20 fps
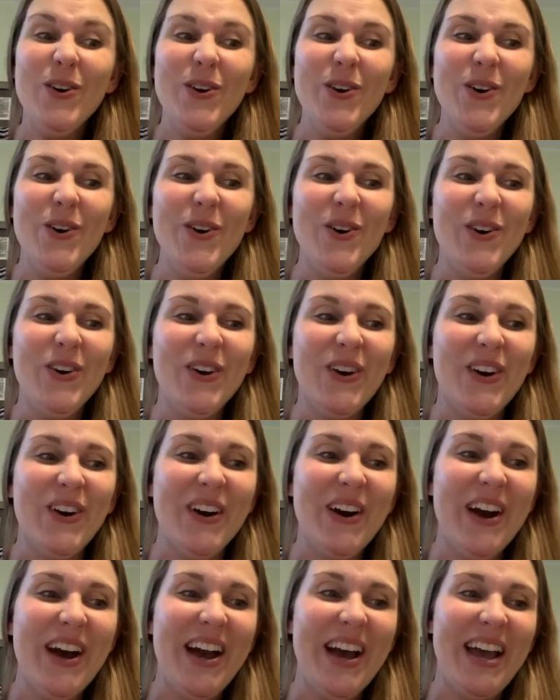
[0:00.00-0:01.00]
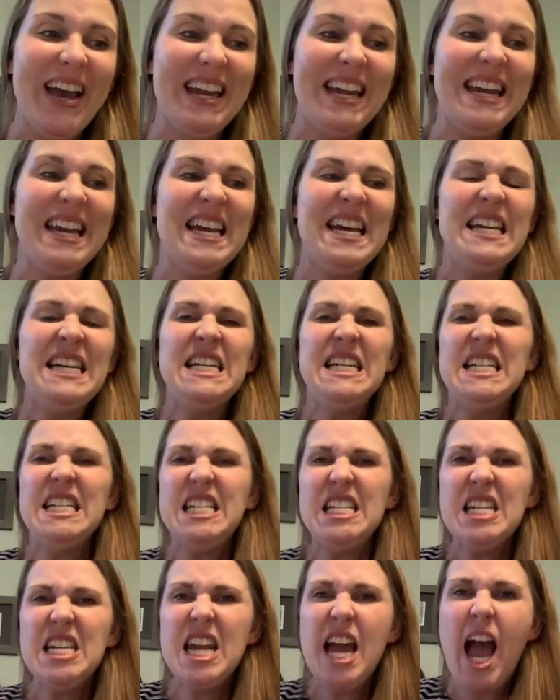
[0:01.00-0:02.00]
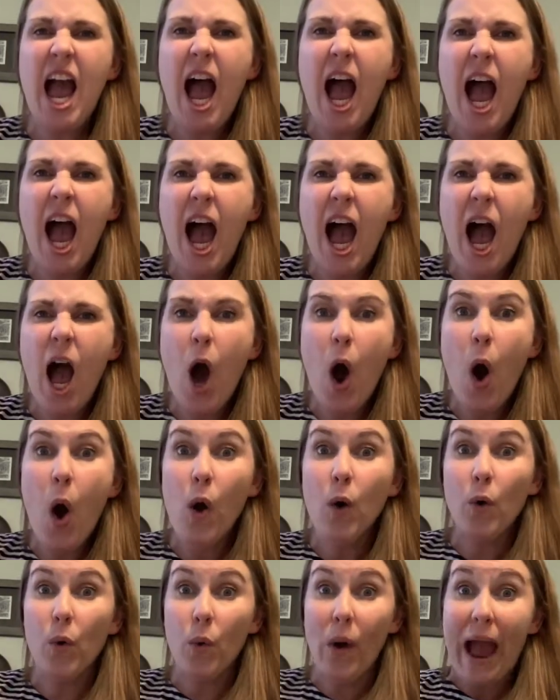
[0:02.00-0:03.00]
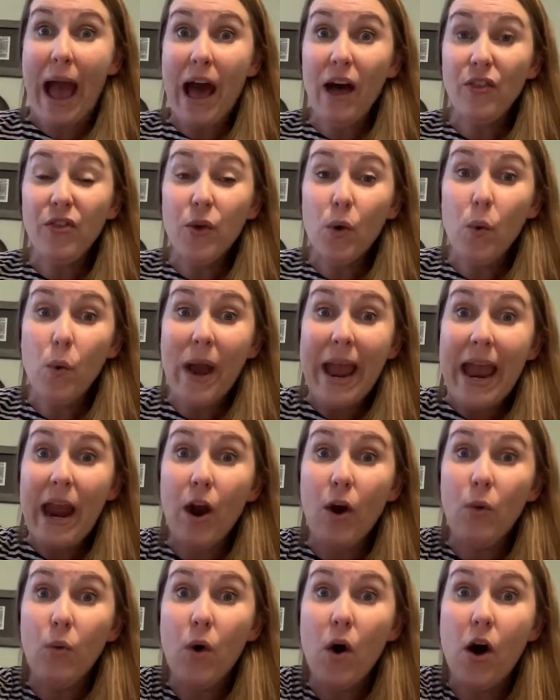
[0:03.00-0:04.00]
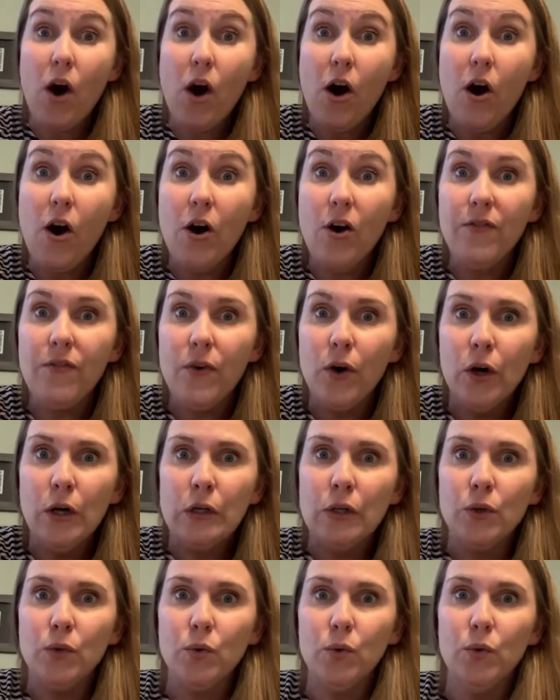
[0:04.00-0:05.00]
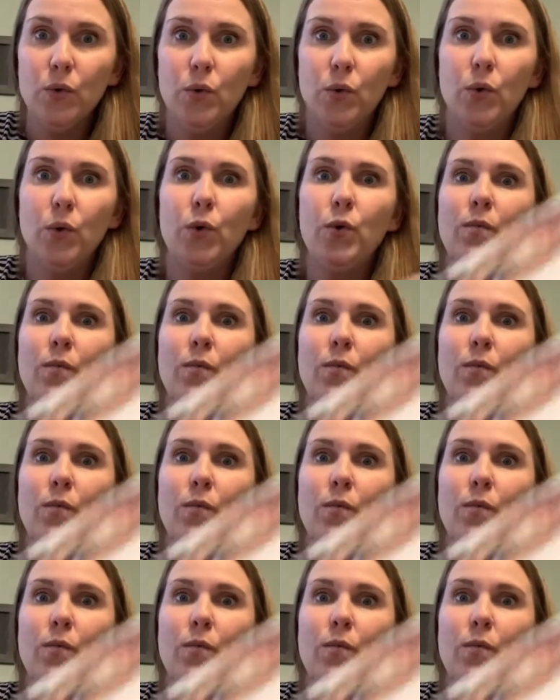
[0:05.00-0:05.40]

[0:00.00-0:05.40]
ew, good. Now, growled the werewolf who